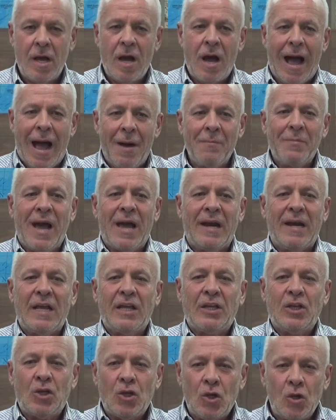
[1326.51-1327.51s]
I'm going
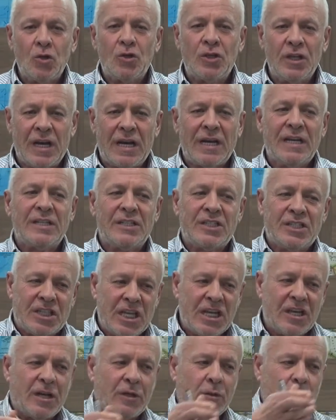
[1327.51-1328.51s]
to, you did it in
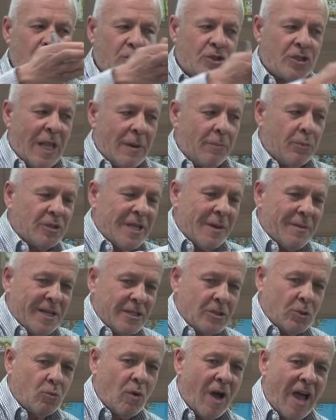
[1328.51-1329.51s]
secret, you slept with
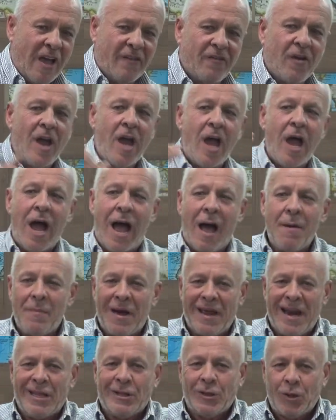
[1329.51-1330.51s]
another's wife. I'm
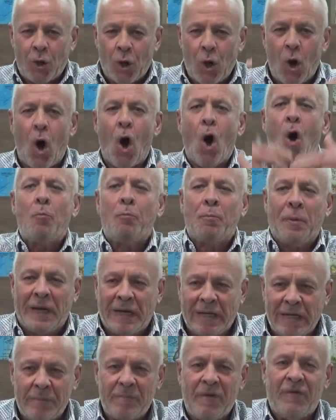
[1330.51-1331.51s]
going to do it
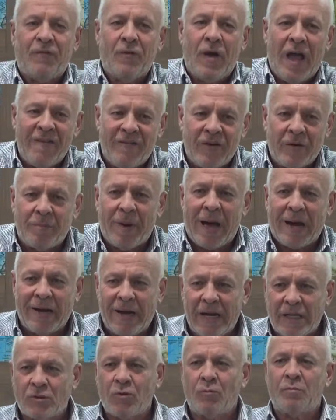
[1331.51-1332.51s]
openly. Everybody
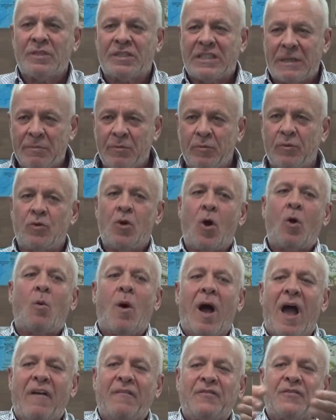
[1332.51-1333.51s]
else will be sleeping with your
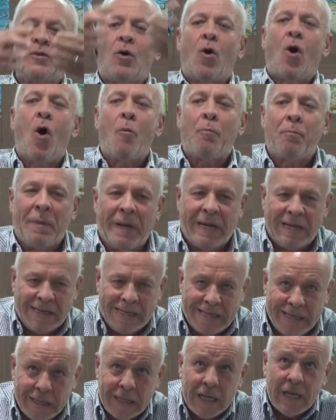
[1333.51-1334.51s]
wives
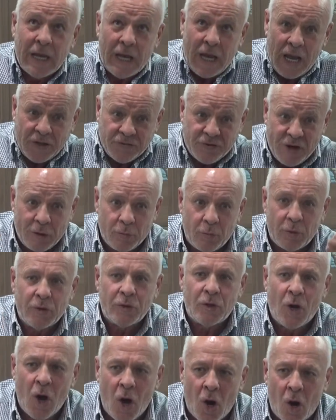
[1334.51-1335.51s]
openly. Israel will
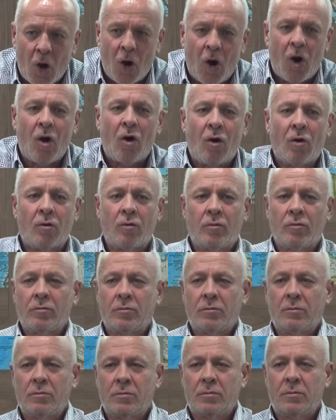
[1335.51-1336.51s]
know
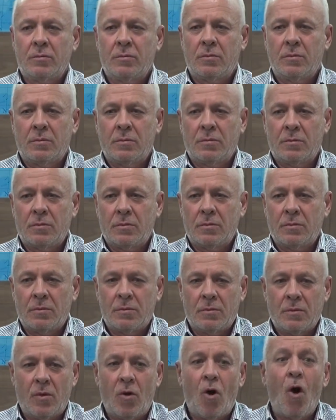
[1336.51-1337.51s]

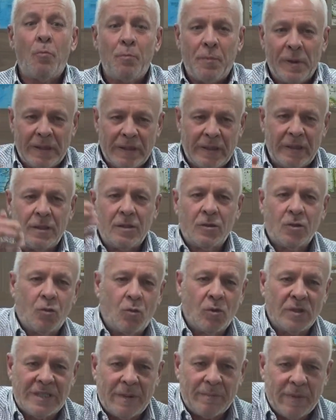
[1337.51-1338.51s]
openly to
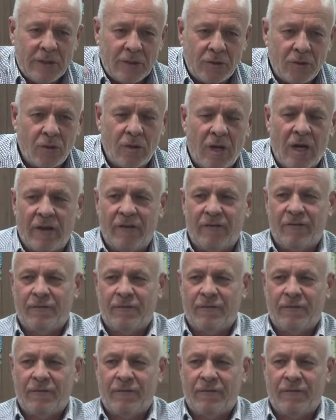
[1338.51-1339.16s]
what's happening to your life.